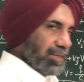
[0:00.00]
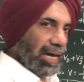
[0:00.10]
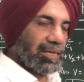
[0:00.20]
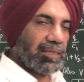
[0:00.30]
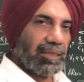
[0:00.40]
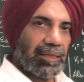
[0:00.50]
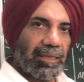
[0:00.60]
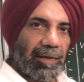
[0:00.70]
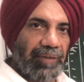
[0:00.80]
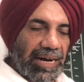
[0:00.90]
charge
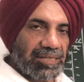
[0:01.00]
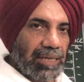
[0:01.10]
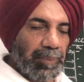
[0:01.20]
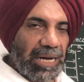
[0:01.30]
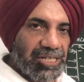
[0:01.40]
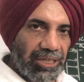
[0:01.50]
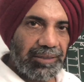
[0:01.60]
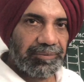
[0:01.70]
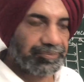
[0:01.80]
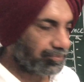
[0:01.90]
affects the
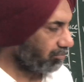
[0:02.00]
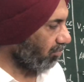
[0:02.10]
potential.